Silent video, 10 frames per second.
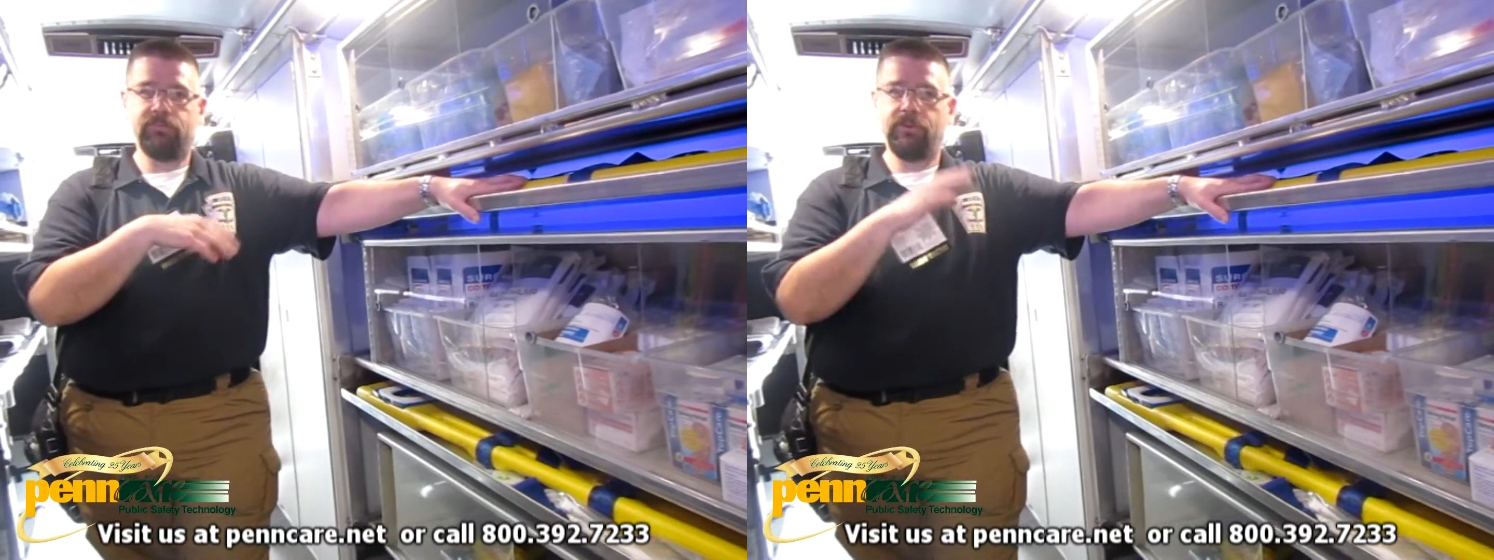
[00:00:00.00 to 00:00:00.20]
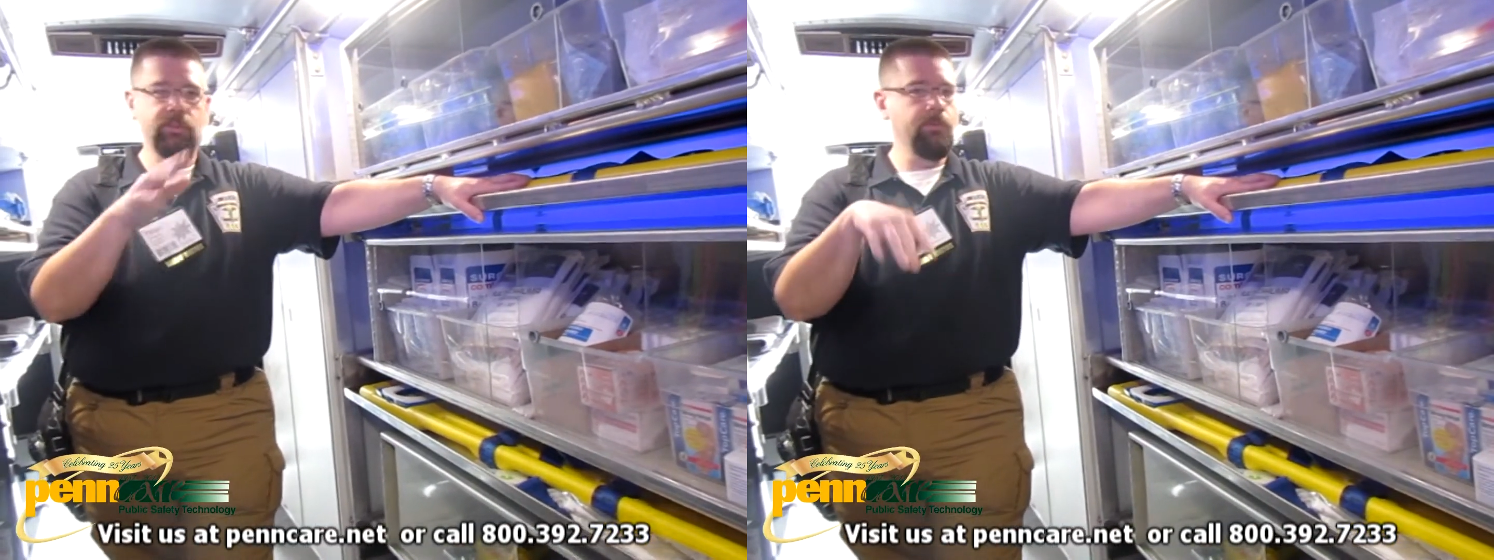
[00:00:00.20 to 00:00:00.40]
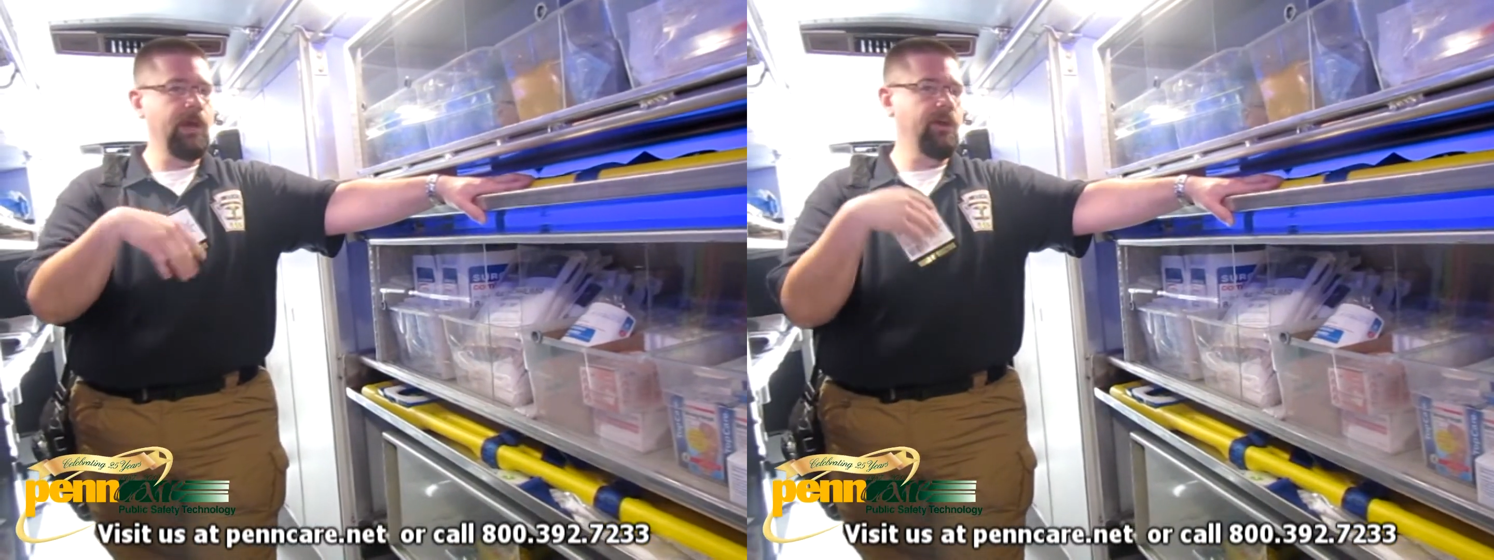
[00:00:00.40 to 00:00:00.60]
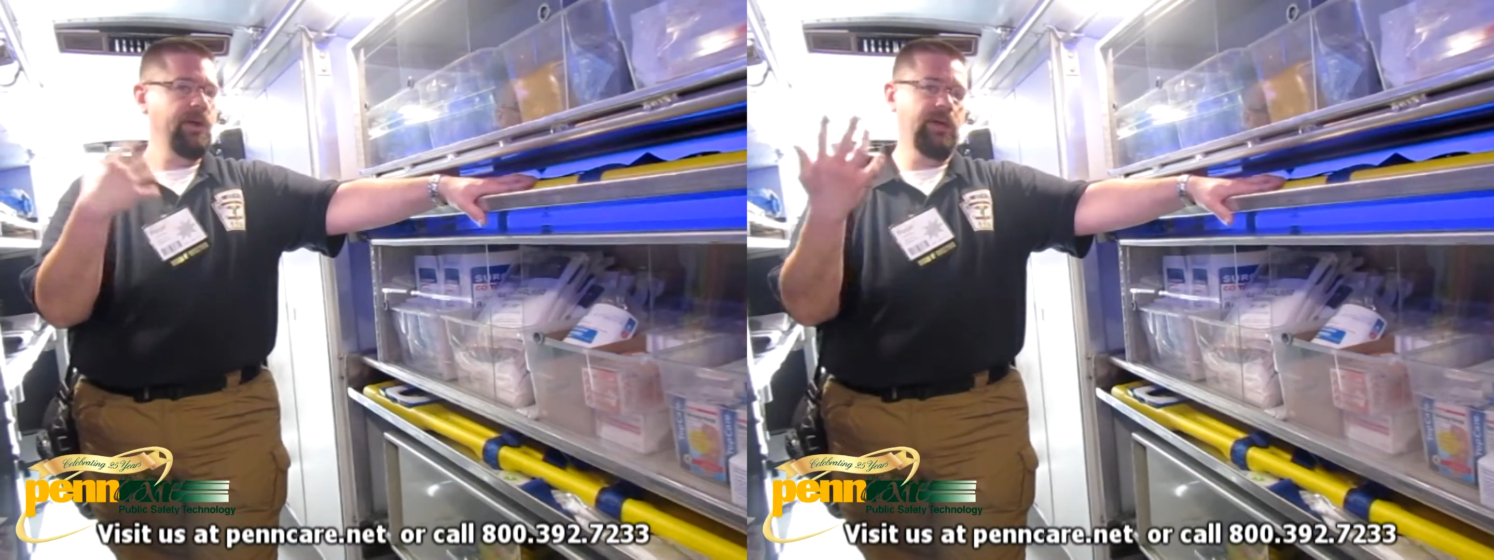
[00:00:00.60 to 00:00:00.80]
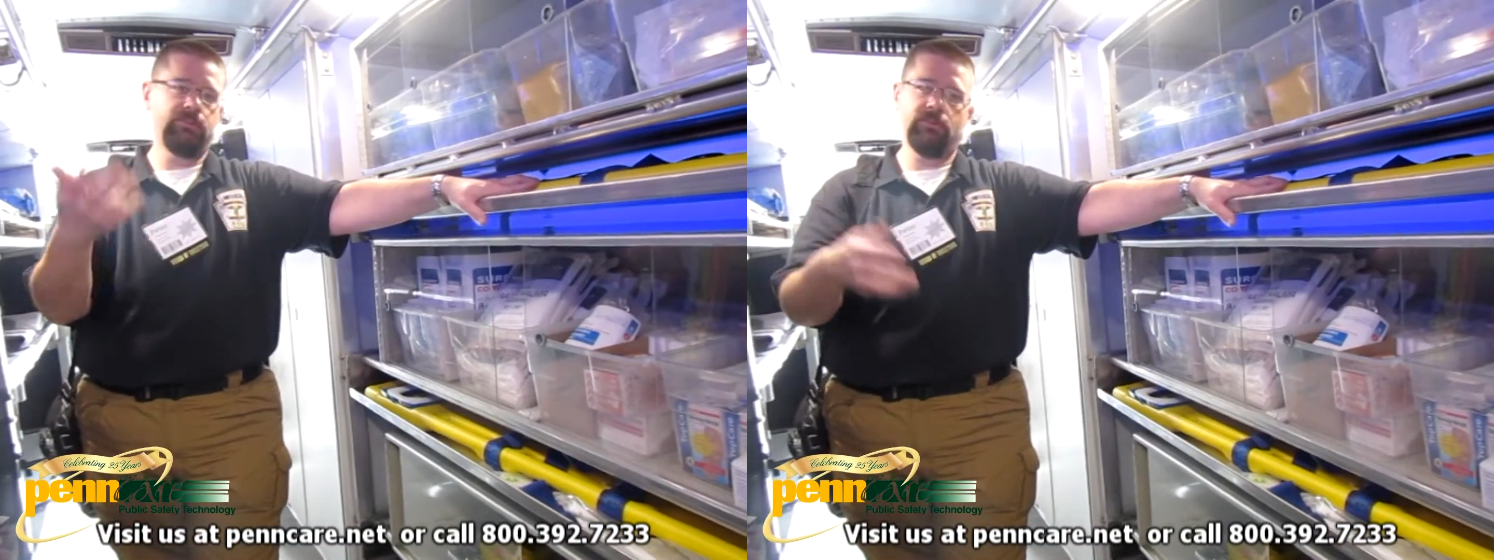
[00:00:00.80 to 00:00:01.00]
for either
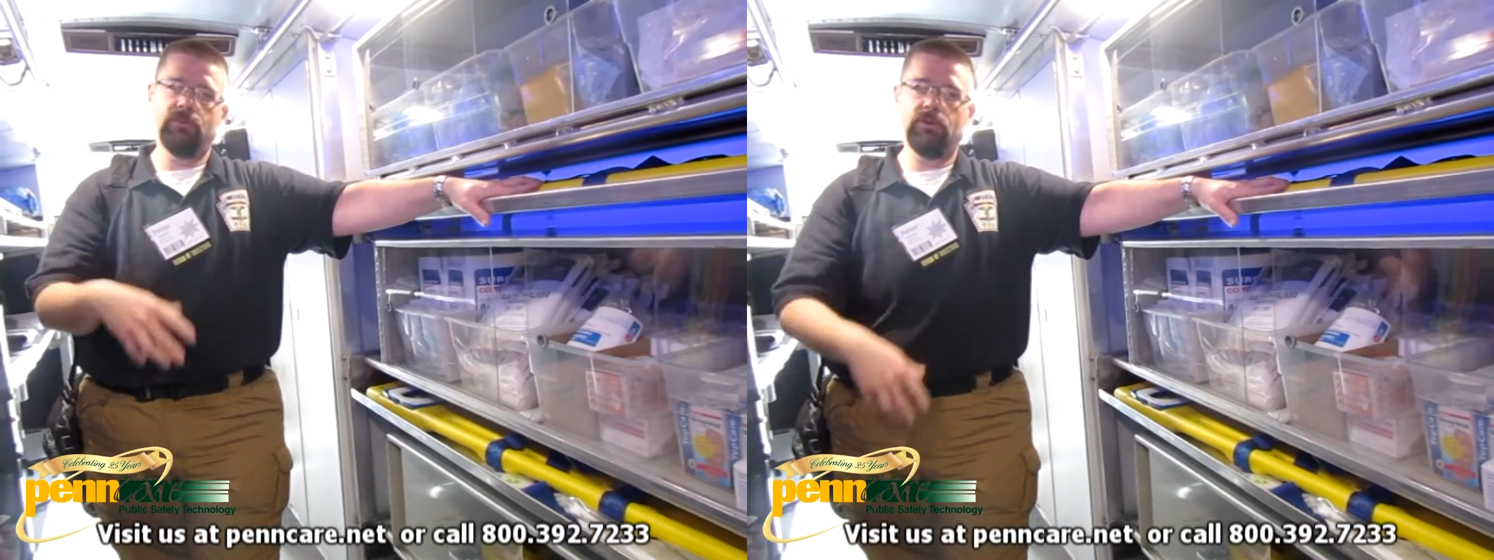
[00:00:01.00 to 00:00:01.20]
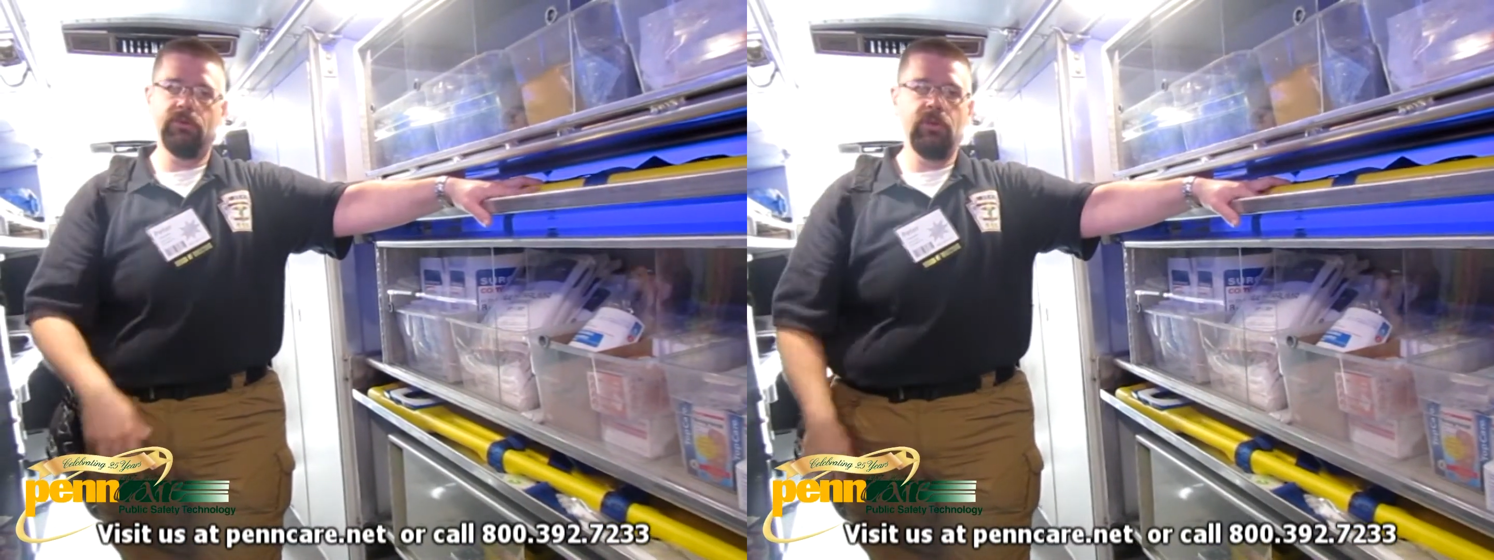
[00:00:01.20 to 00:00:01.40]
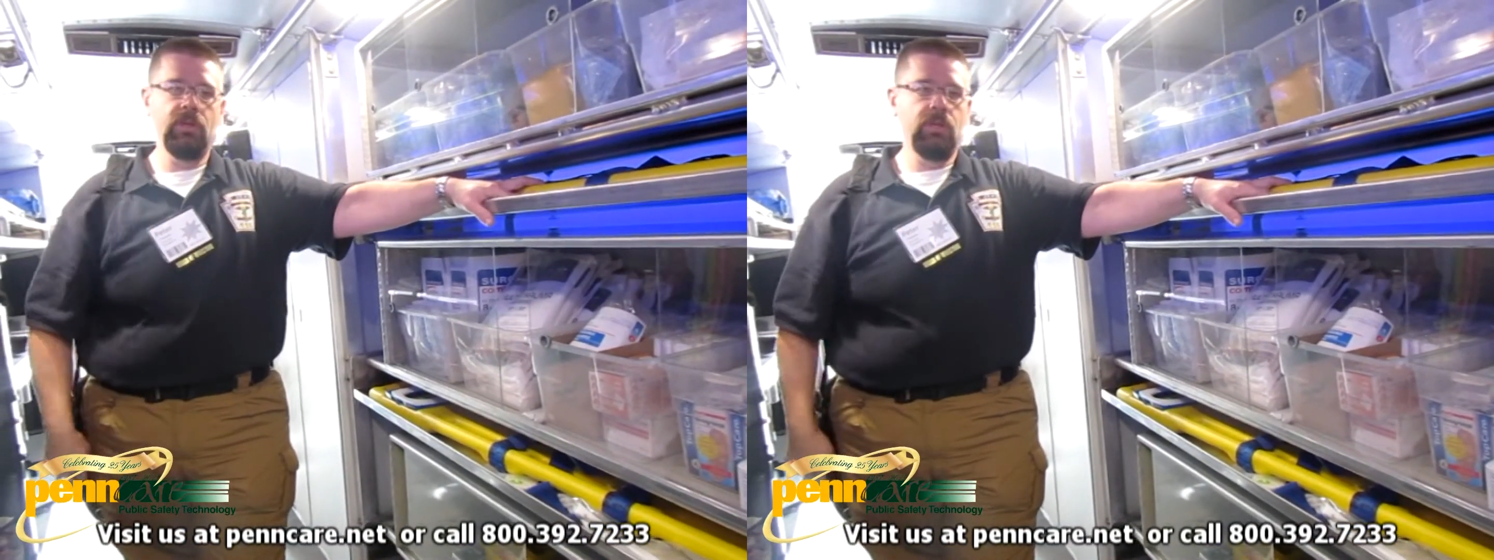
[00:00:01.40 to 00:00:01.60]
biohazard or